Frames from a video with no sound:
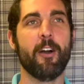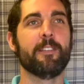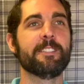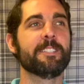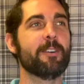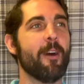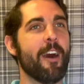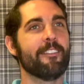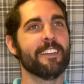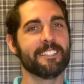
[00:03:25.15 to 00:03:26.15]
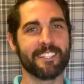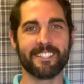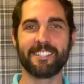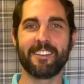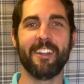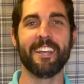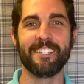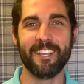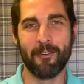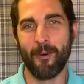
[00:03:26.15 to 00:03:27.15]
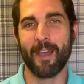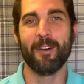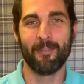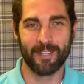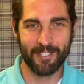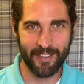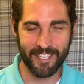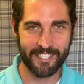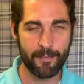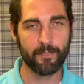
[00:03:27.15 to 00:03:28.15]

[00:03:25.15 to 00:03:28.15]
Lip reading: oh, this is so obvious and such a good idea. Why don't we do this?